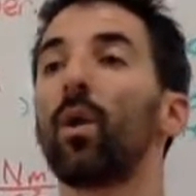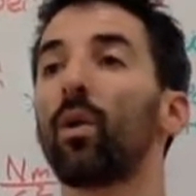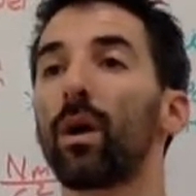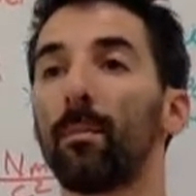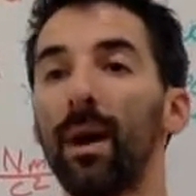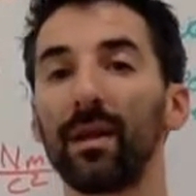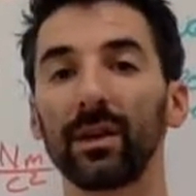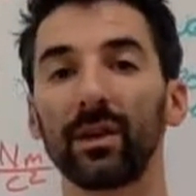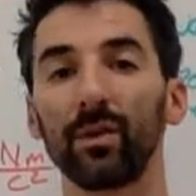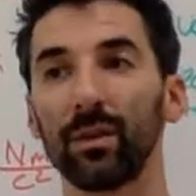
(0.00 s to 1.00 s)
or
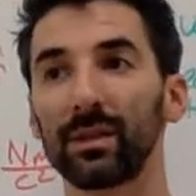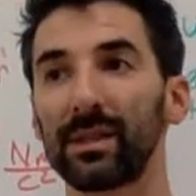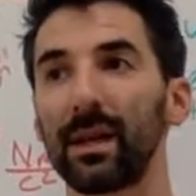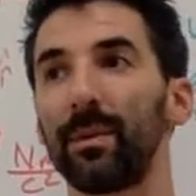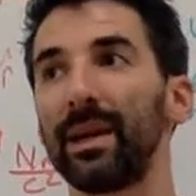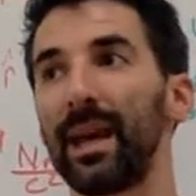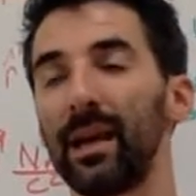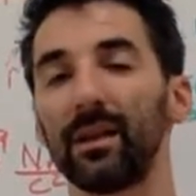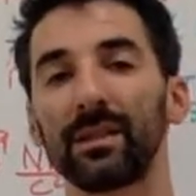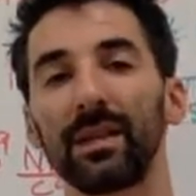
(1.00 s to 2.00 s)
molecules that are being
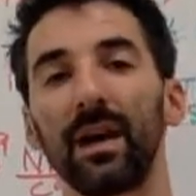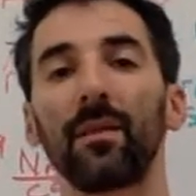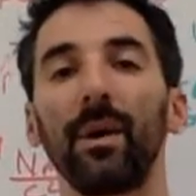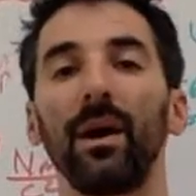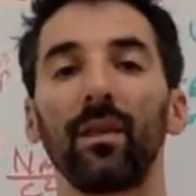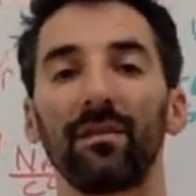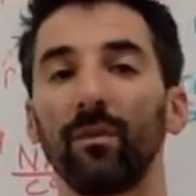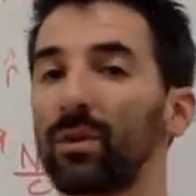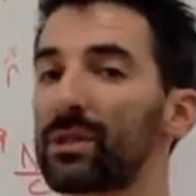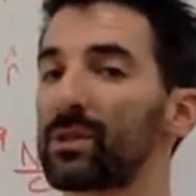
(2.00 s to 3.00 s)
held together by other
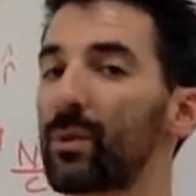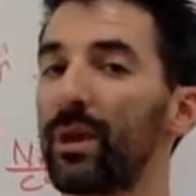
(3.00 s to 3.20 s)
forces.